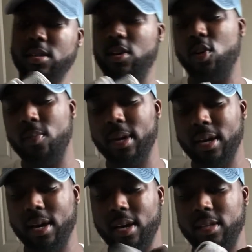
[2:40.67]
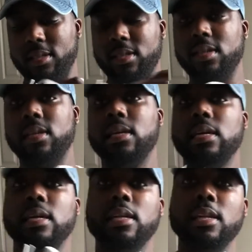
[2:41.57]
Oh my gosh.
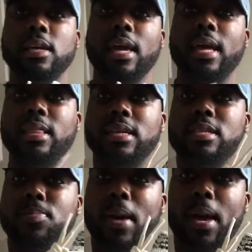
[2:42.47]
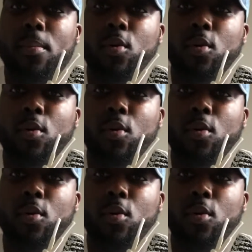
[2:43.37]
Look at these bad